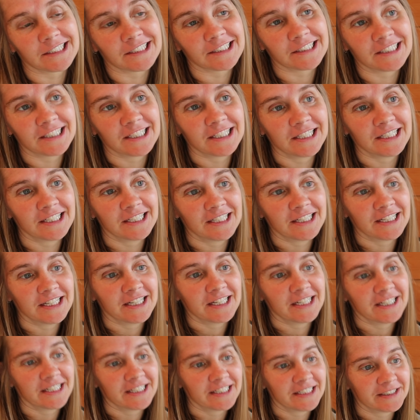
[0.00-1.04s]
Listening to
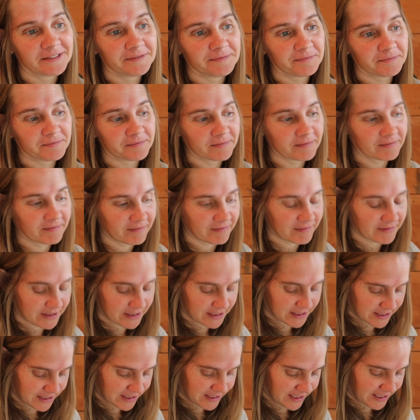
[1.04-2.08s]
that made me remember the
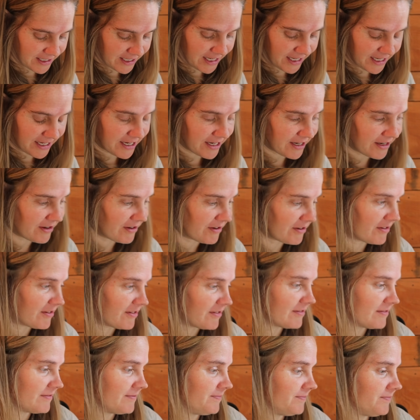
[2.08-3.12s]
cold plunges. I know.
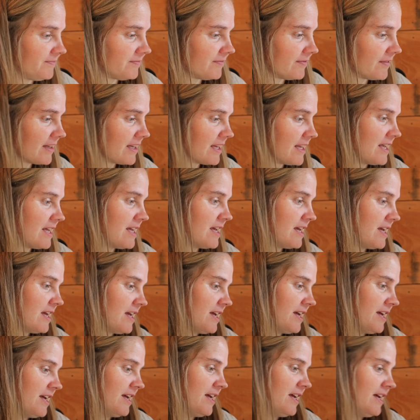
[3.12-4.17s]
I need. I need
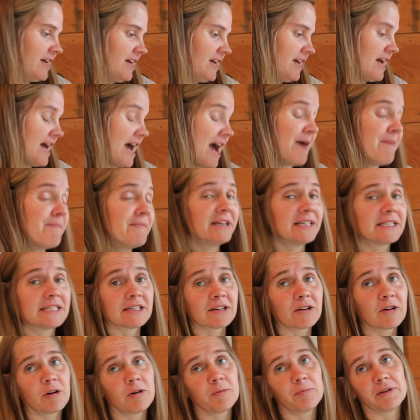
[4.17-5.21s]
to. Uh, I miss
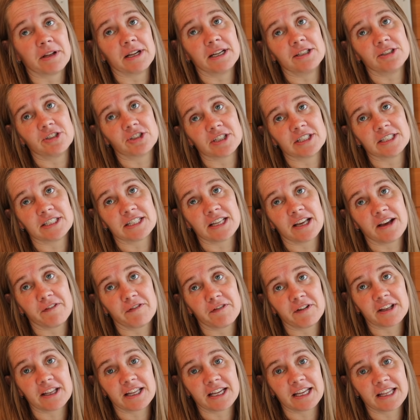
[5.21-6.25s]
be the cold plunges. Consistent. I
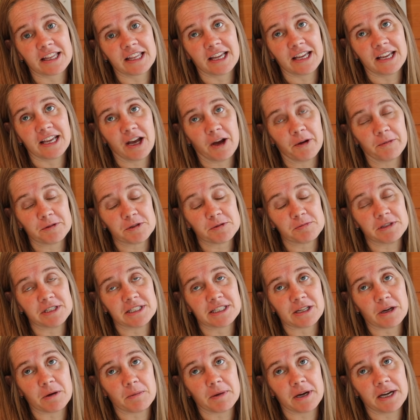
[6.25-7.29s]
feel like they helped me
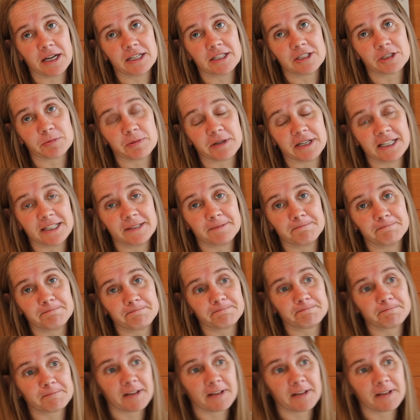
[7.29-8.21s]
so much, but yeah.